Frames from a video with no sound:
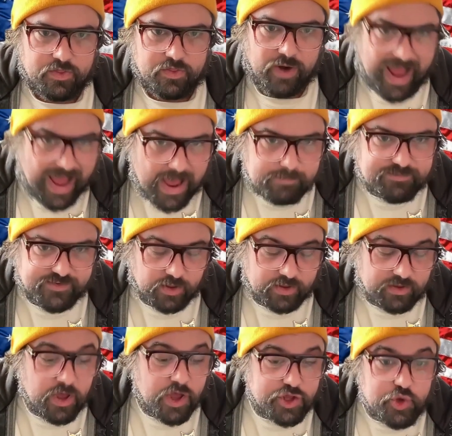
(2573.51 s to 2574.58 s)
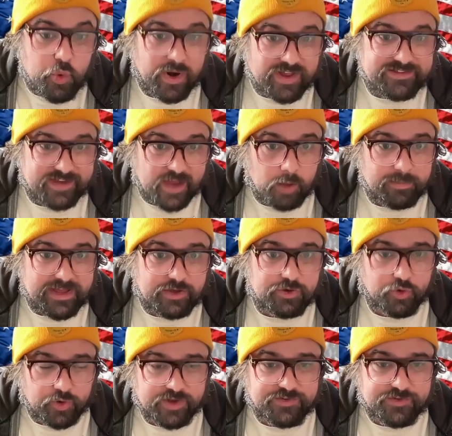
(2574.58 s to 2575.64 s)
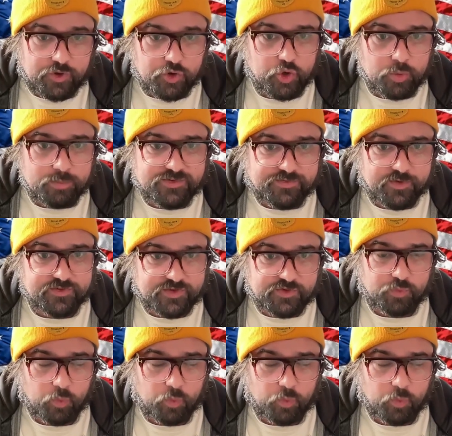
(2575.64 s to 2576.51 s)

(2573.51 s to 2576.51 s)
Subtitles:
They're absolutely. You want to tell me Chris Coombes versus